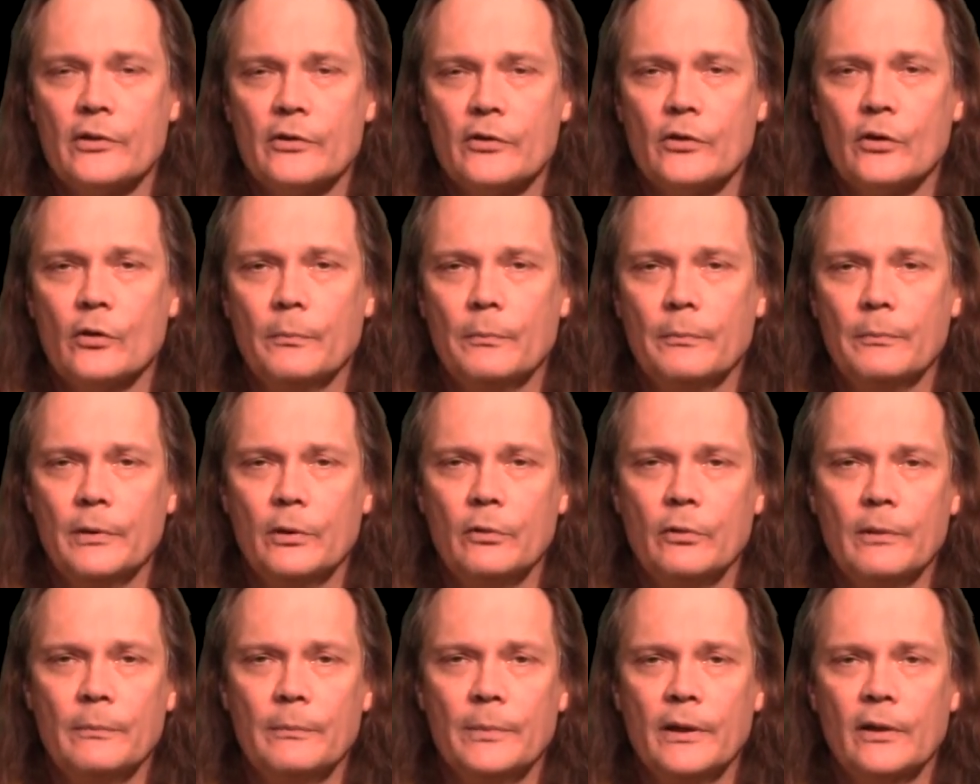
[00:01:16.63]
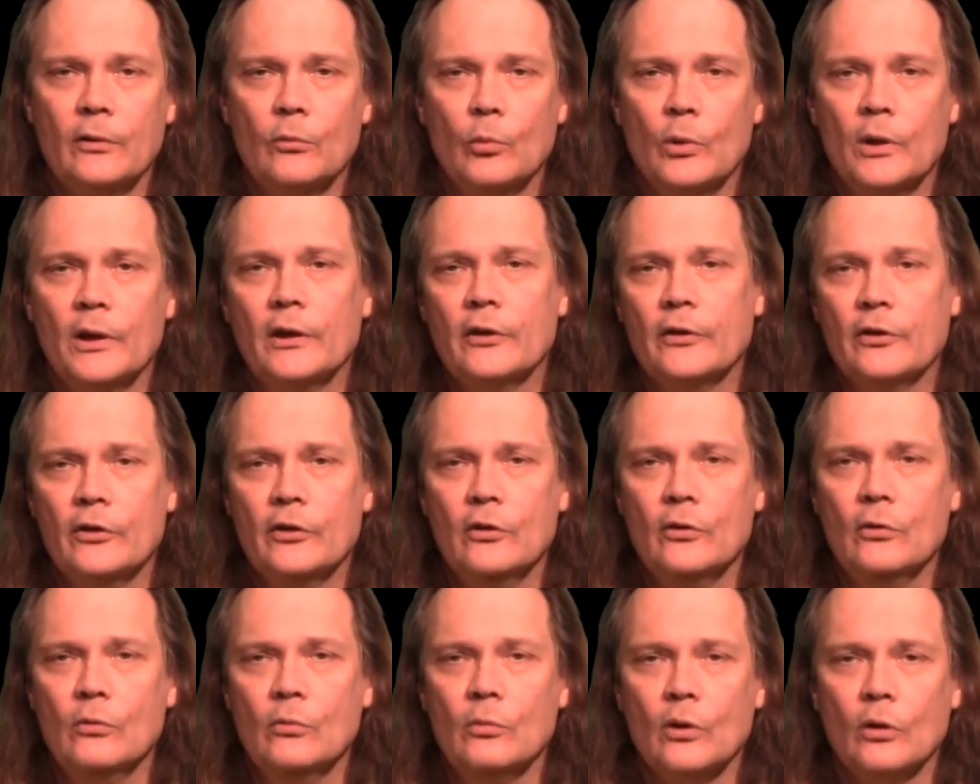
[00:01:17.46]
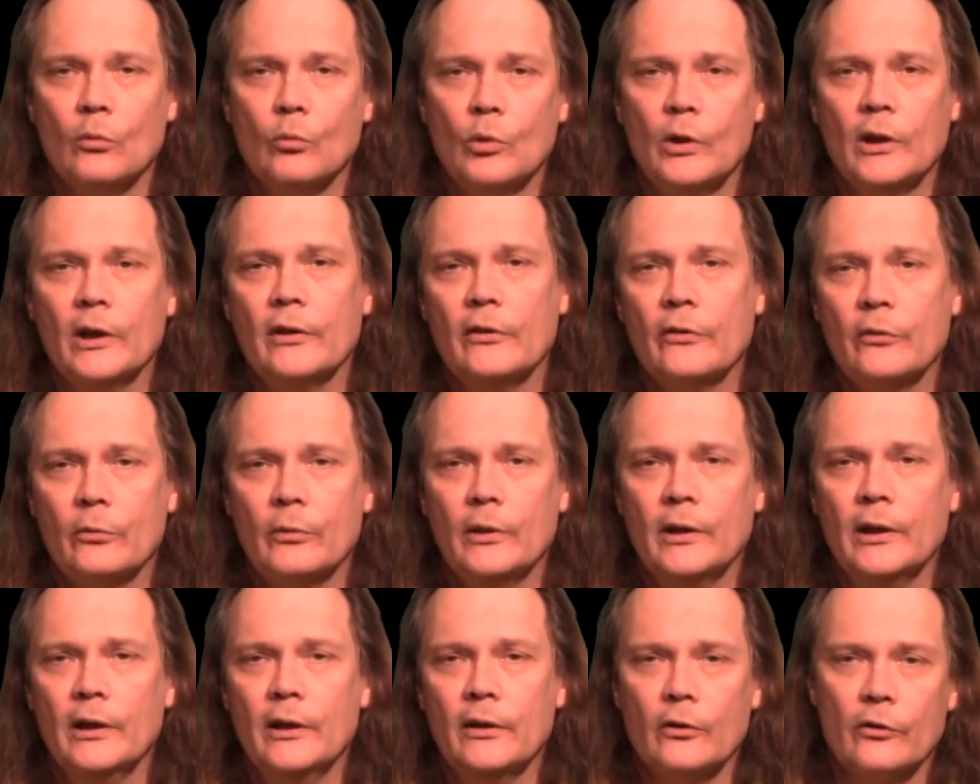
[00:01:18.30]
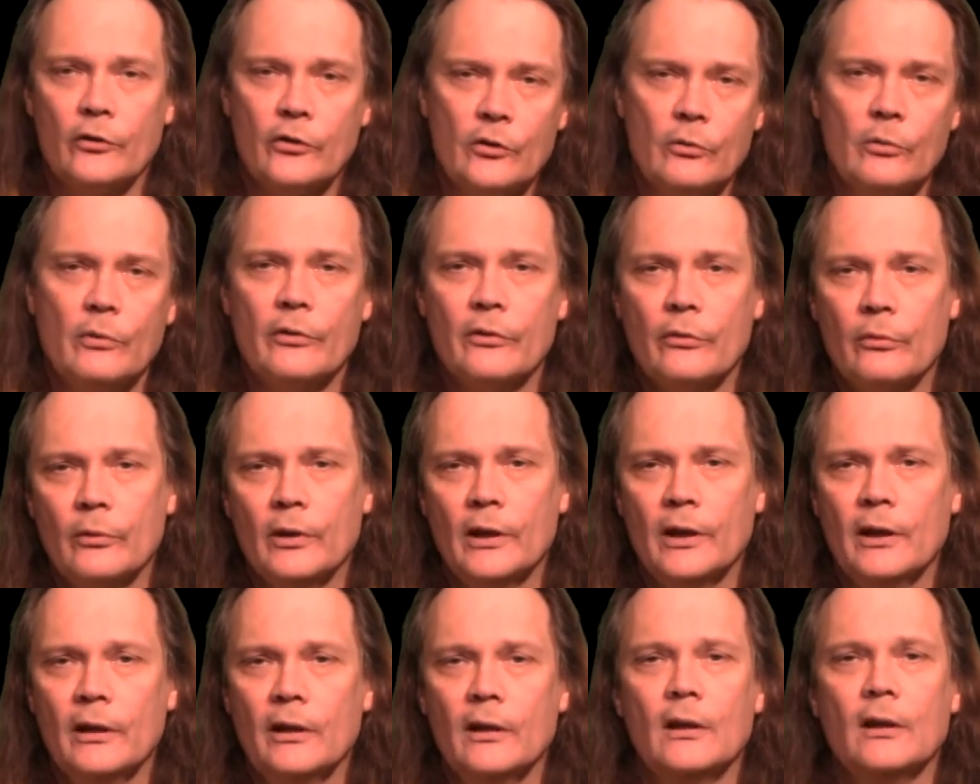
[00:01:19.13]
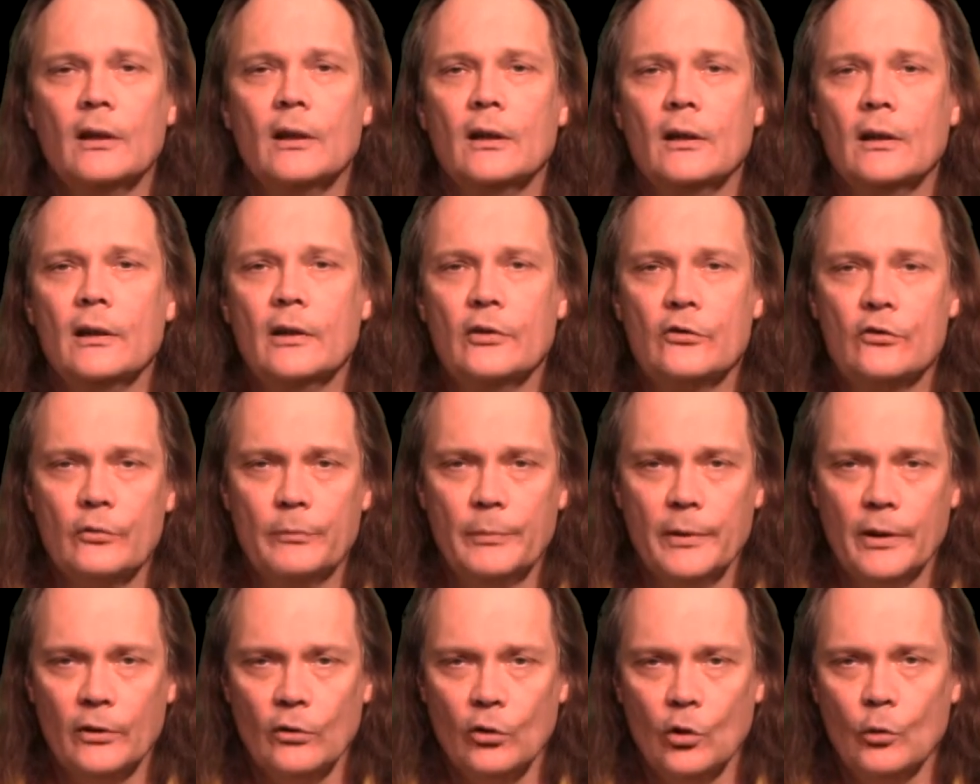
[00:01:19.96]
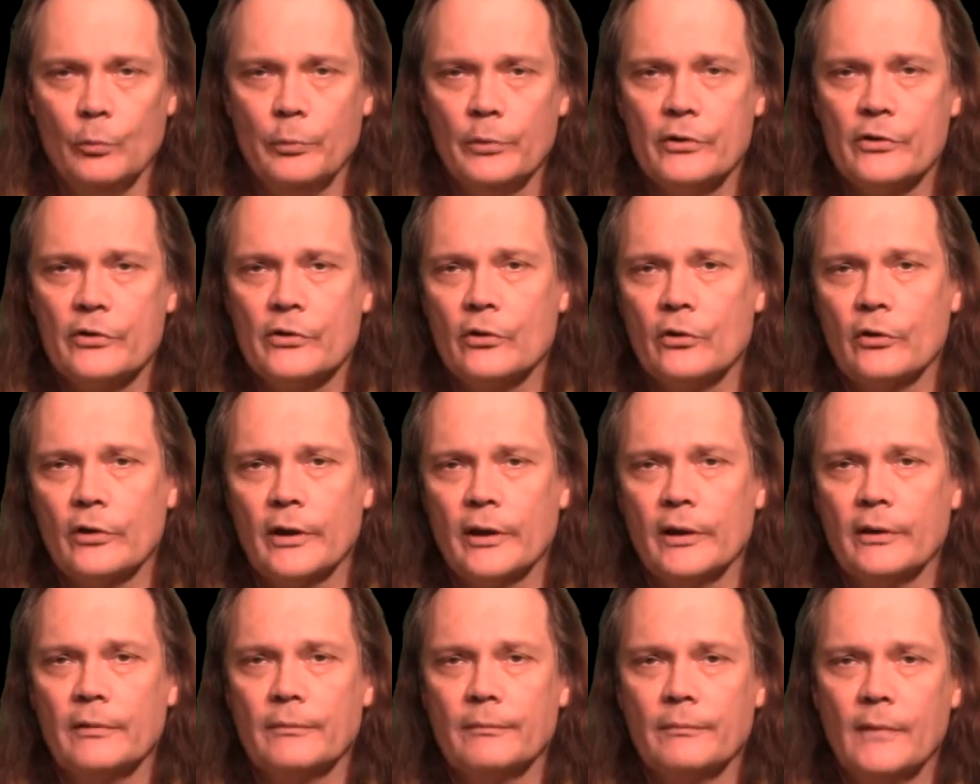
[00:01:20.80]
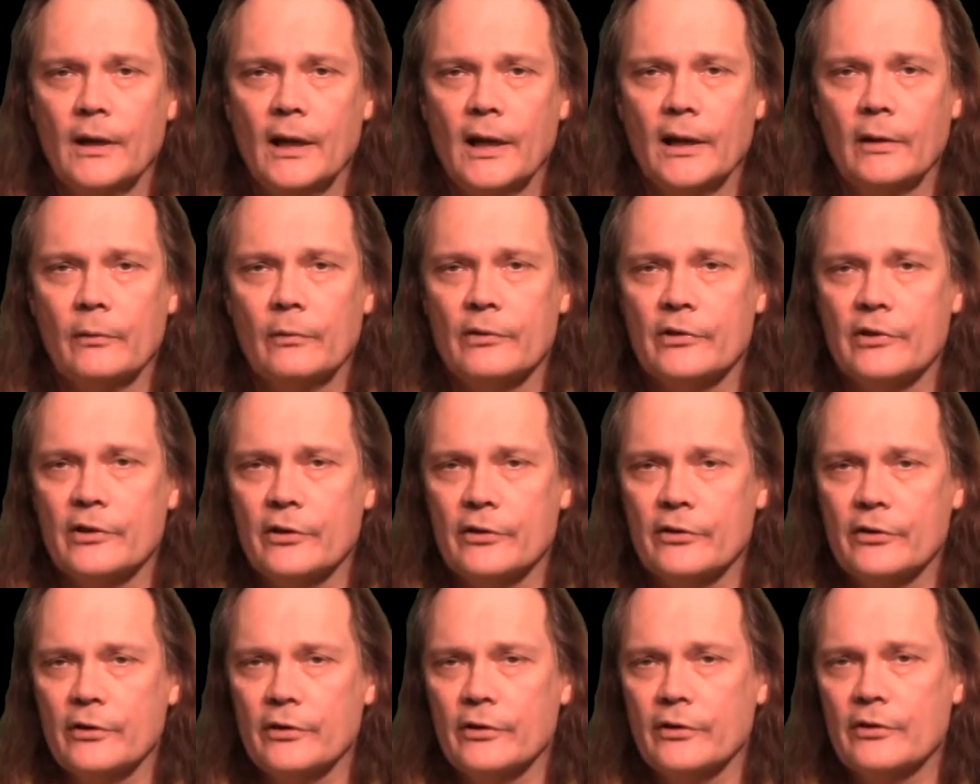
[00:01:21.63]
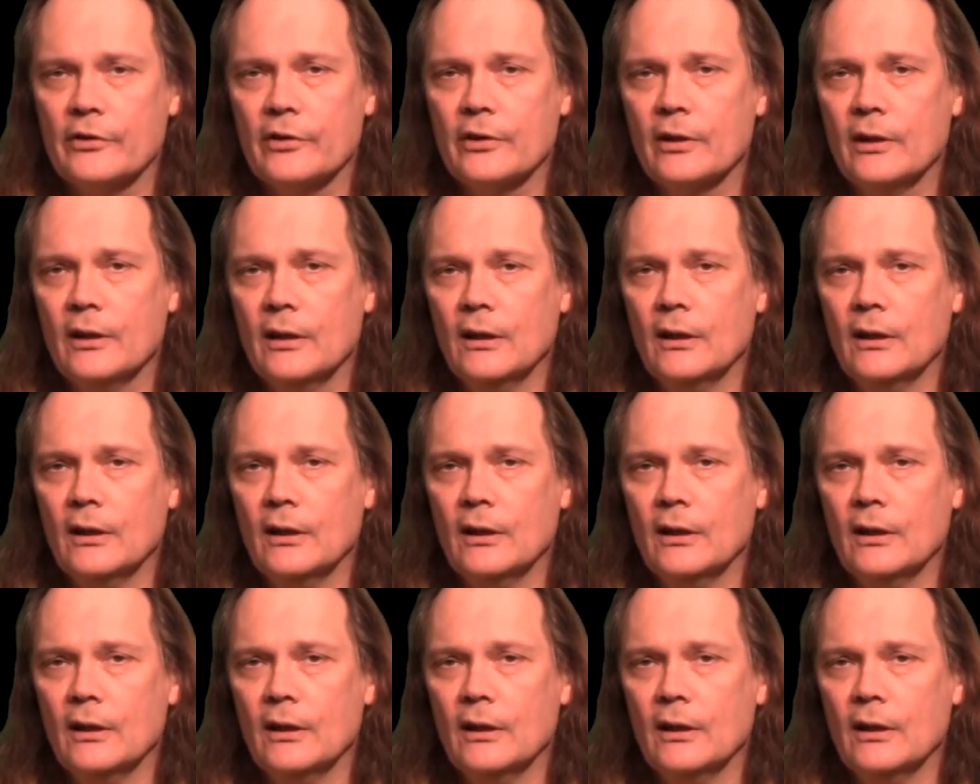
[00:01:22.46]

So between pin 1 and 2 or 1 and 3 or 2 and 3 it should be an open circuit high resistance.